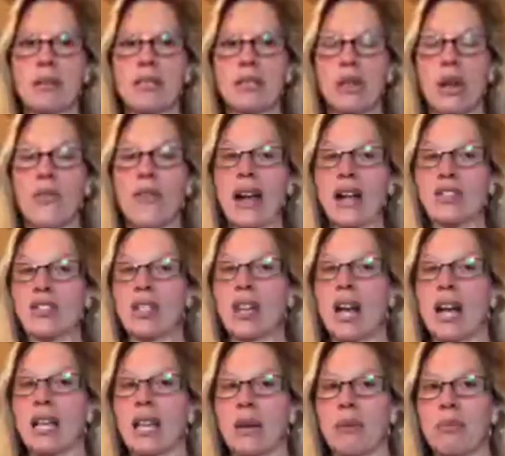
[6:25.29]
So I've actually
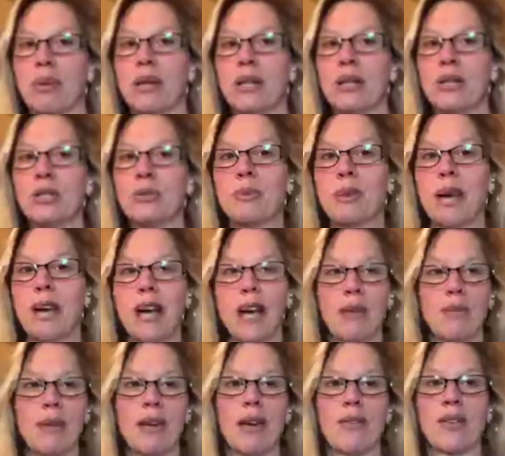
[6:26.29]
got like pillows
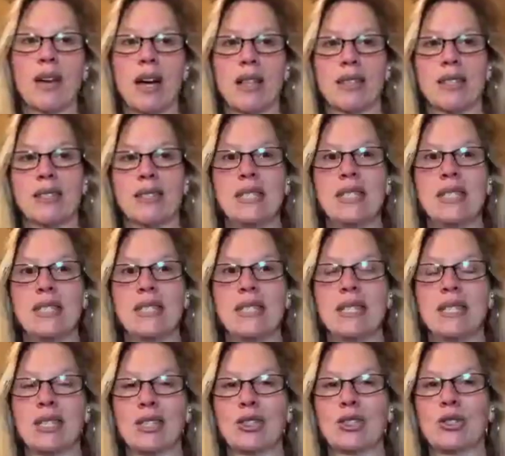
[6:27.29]
behind me. I've got the seat
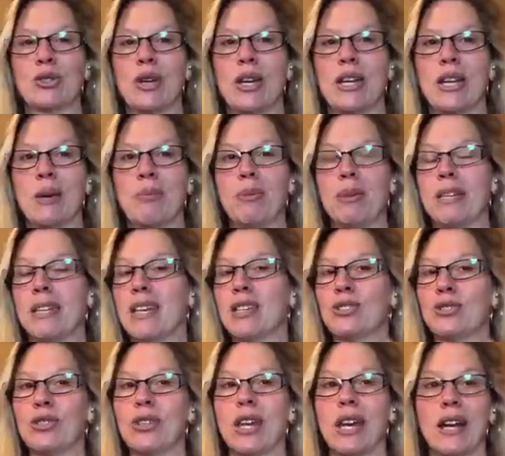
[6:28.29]
sitting straight up, and
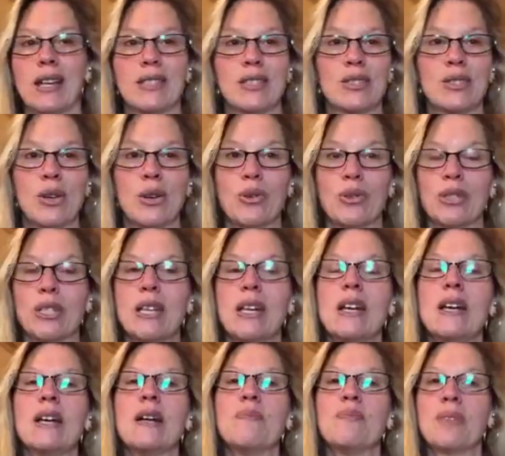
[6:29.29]
yesterday I soaked.
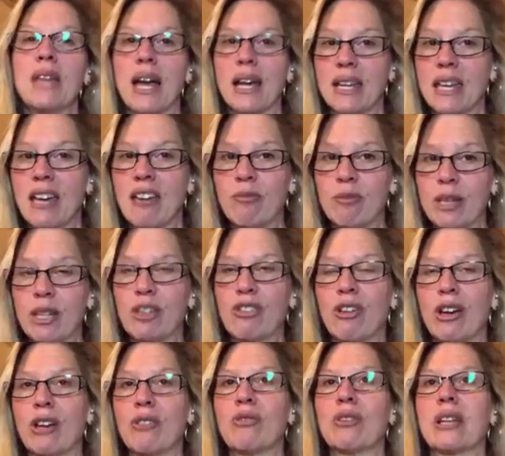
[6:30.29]
That gave me
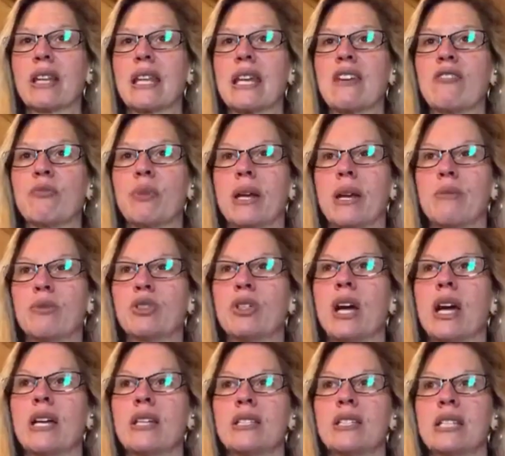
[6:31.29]
great relief, but I'm
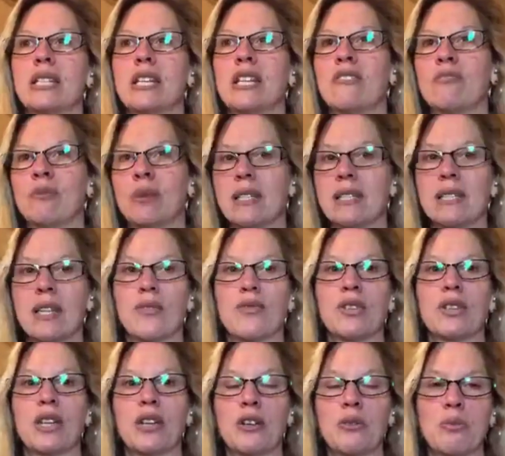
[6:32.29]
trying to give myself a
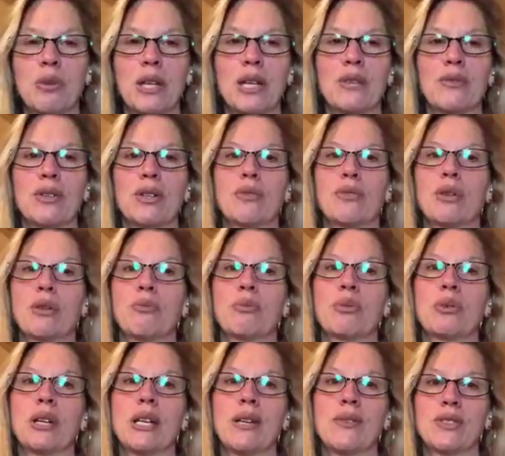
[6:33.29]
little bit of a
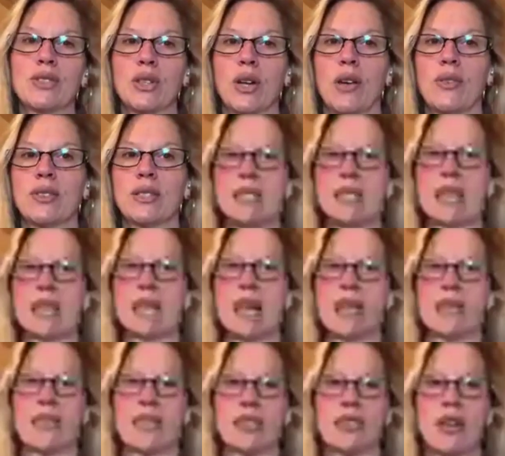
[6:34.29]
reprieve, so I've stayed
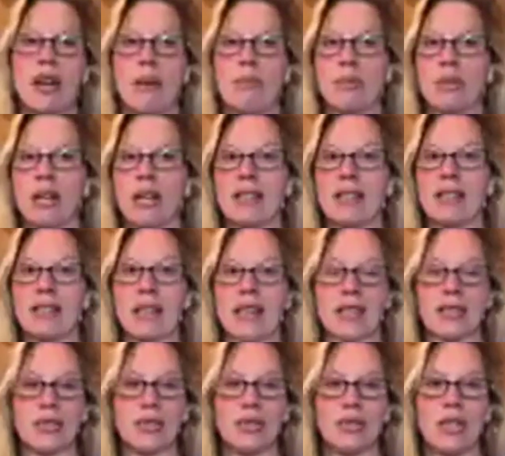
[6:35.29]
off the trap line the
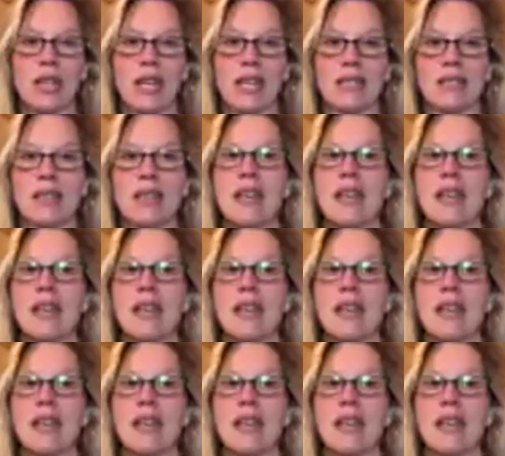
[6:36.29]
last 2 days.